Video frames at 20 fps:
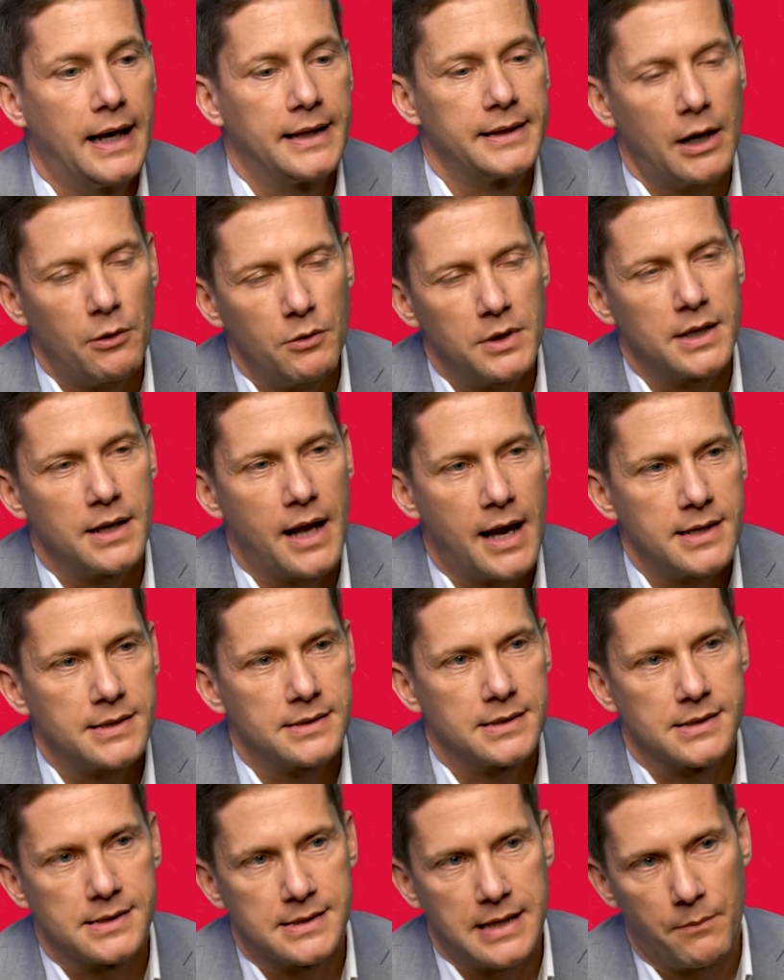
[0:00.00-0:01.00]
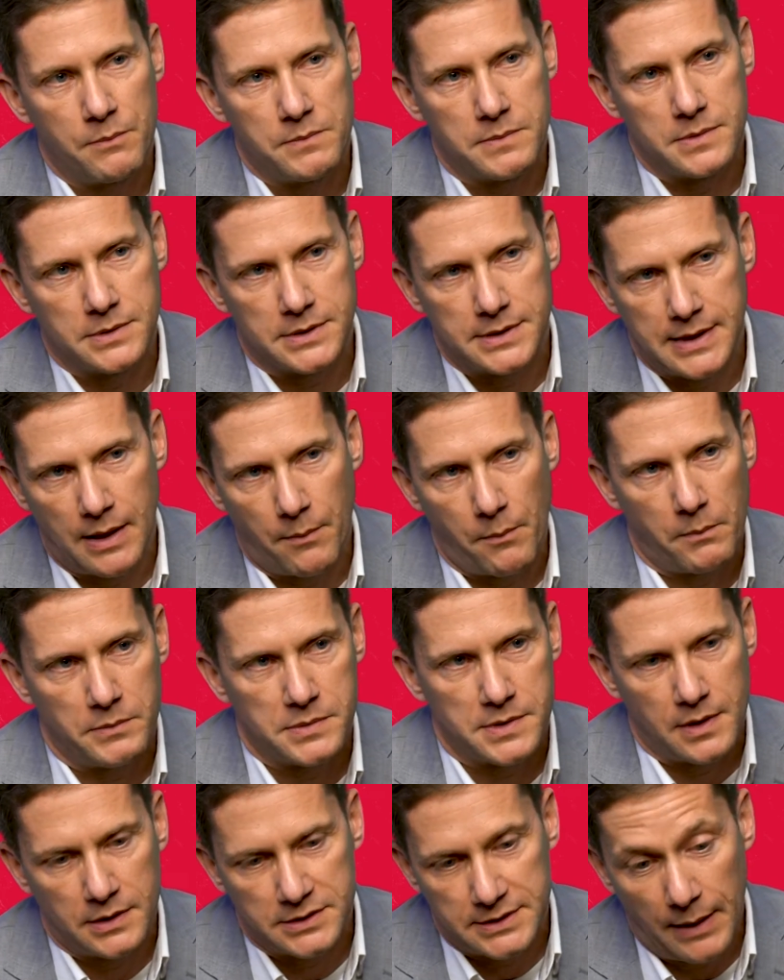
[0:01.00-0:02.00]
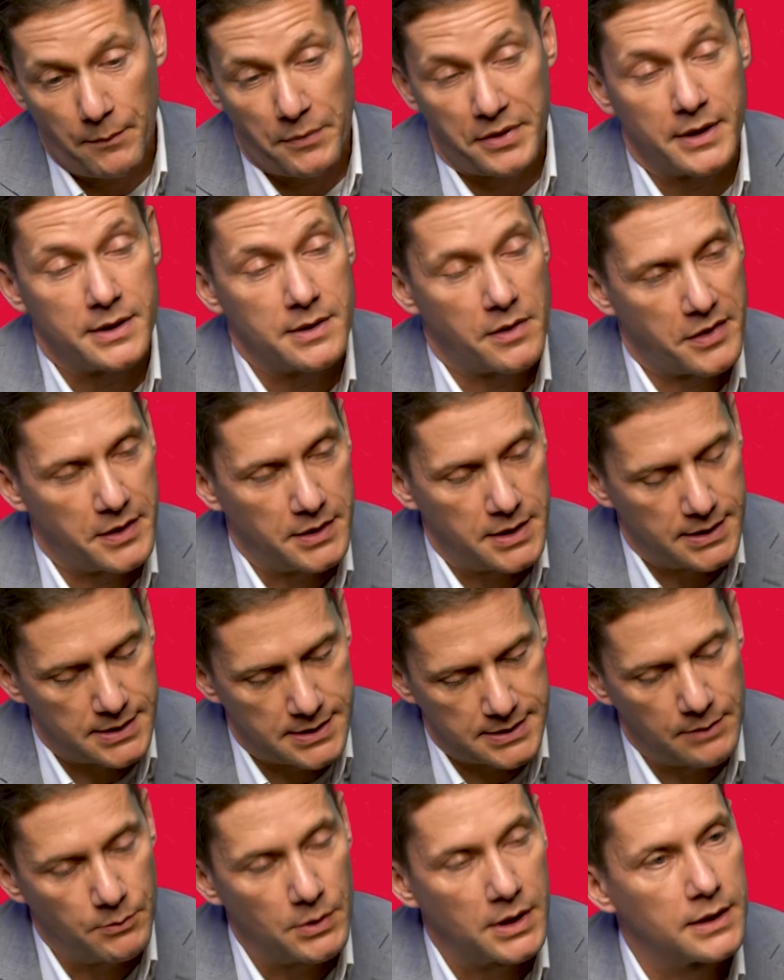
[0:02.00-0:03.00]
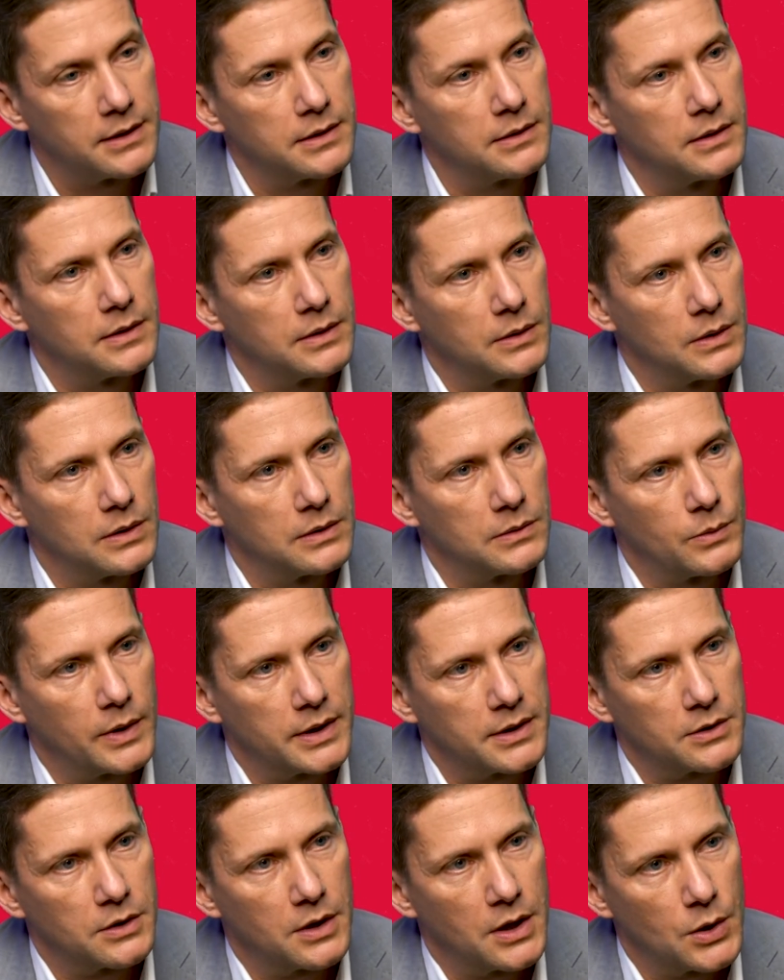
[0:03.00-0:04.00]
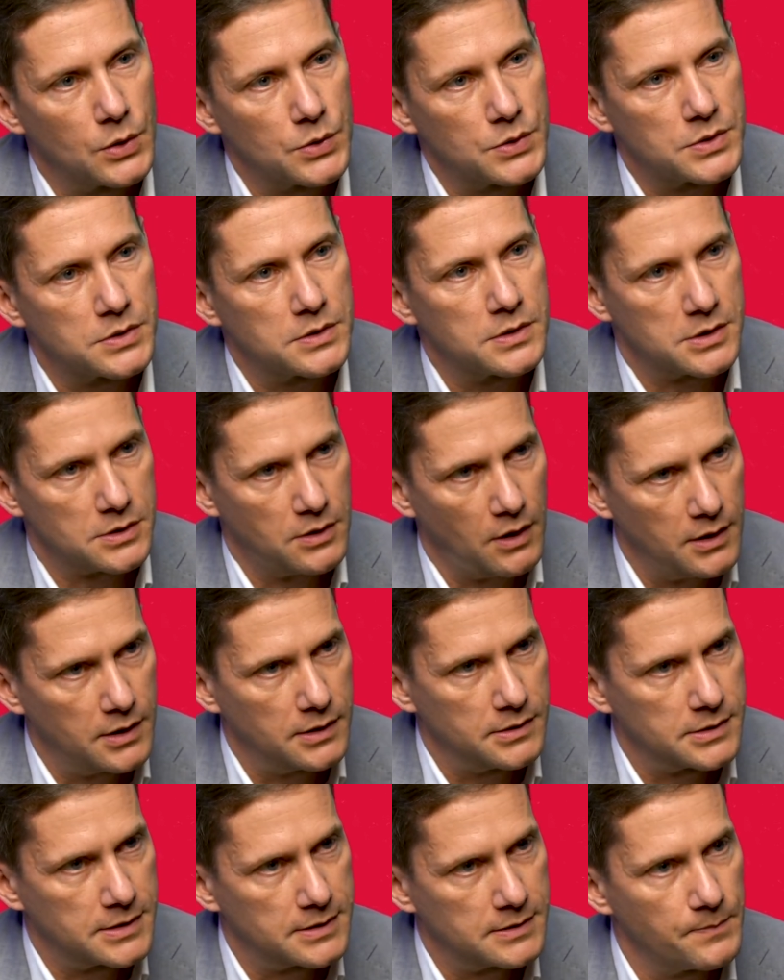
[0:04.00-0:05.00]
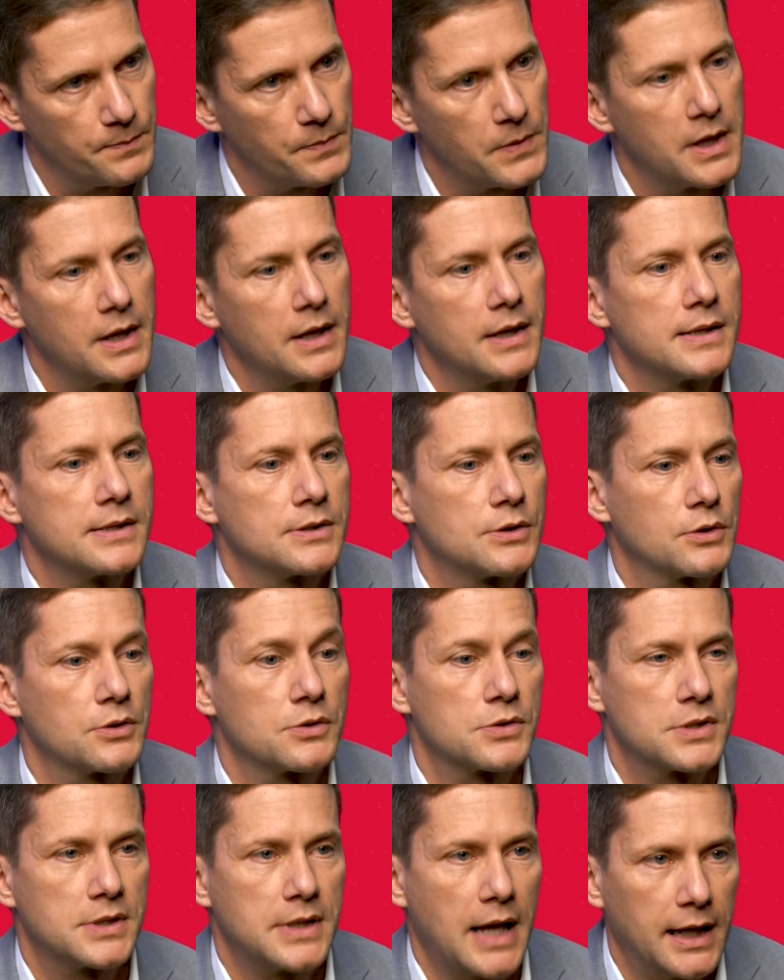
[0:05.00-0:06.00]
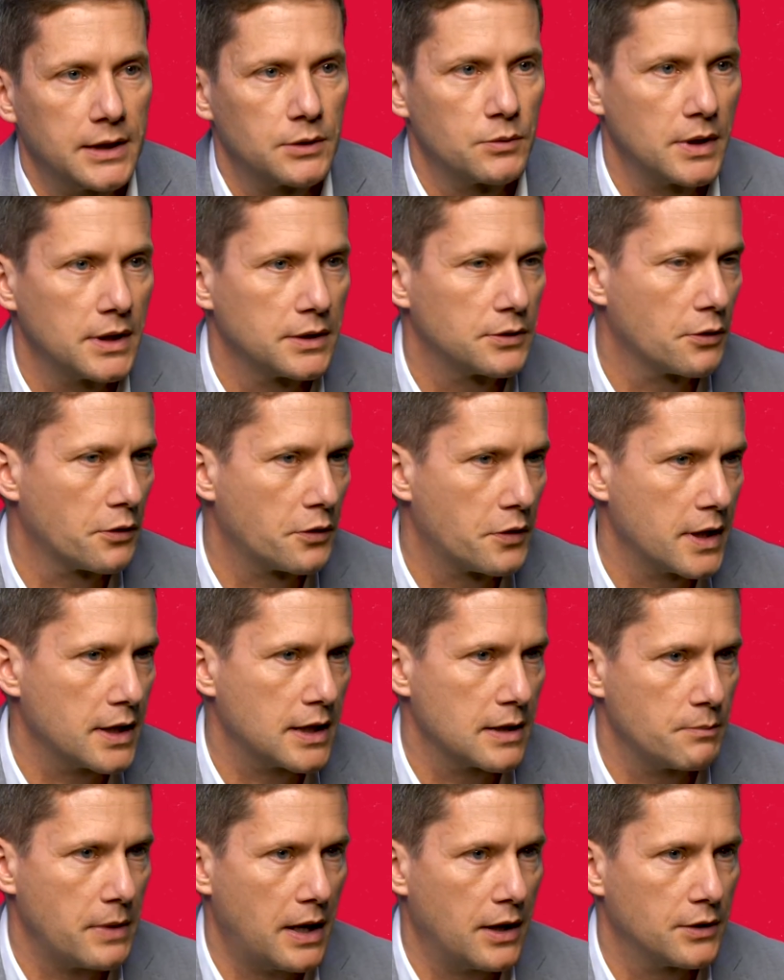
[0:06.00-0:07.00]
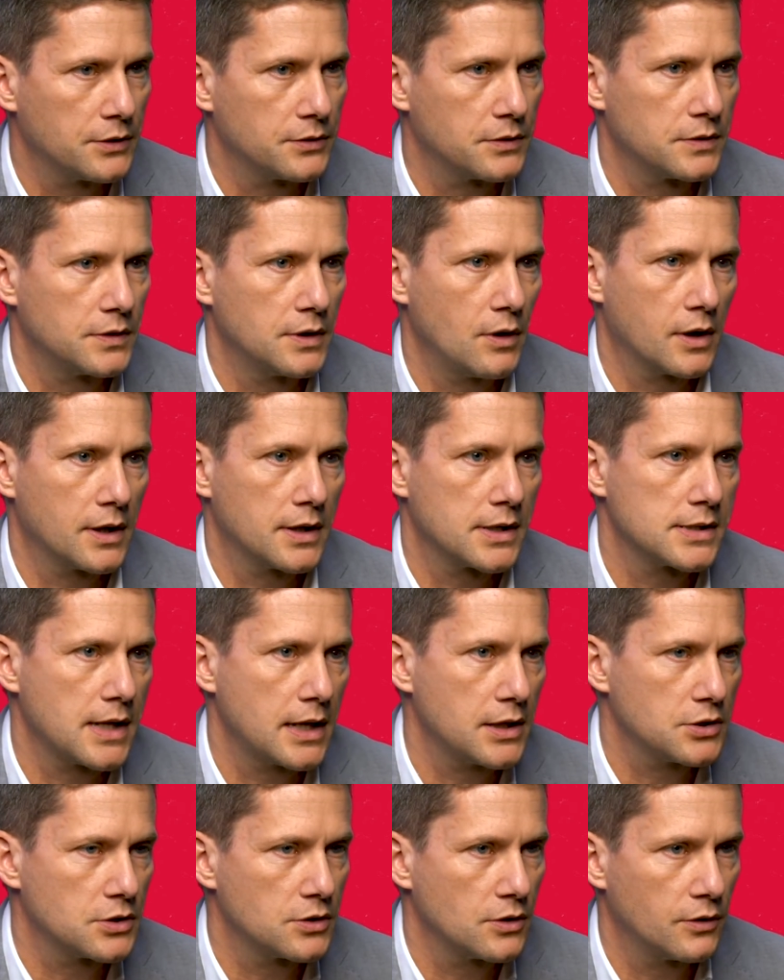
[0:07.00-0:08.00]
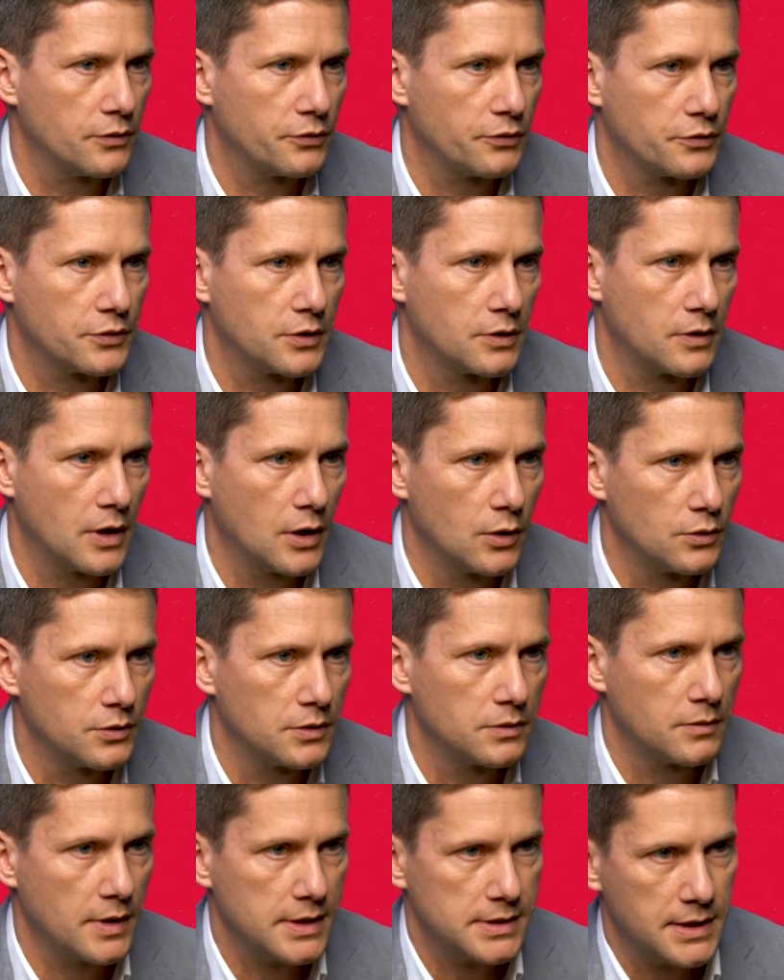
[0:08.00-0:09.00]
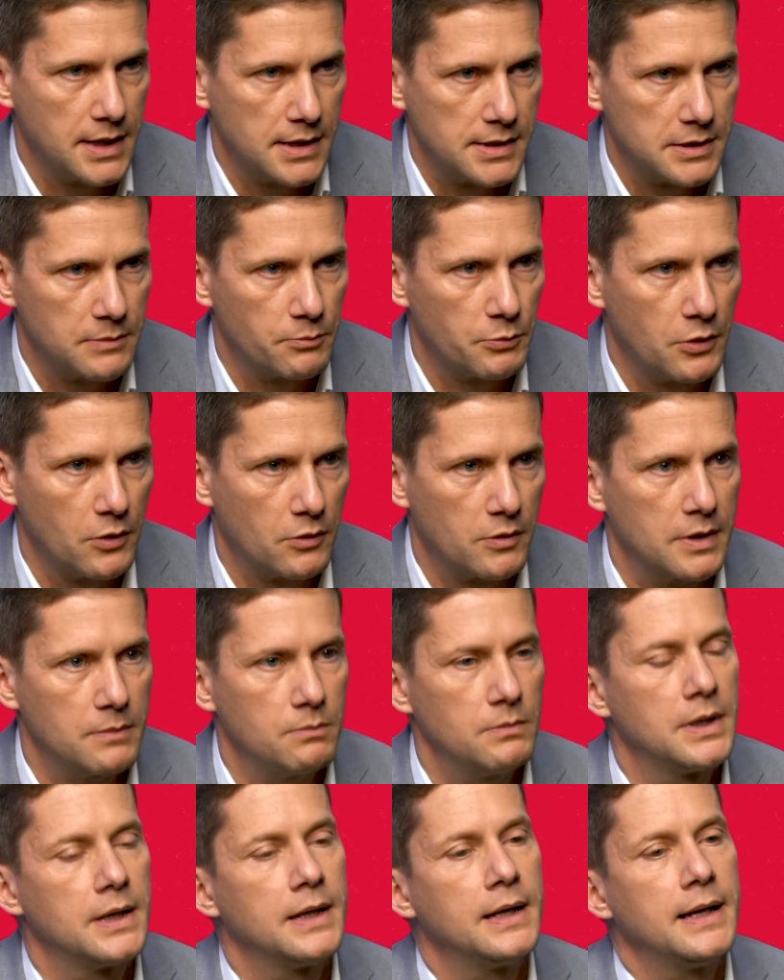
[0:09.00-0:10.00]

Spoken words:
And I realized it's something similar when you host scholars. So you start really to think about the organization of your own residency program,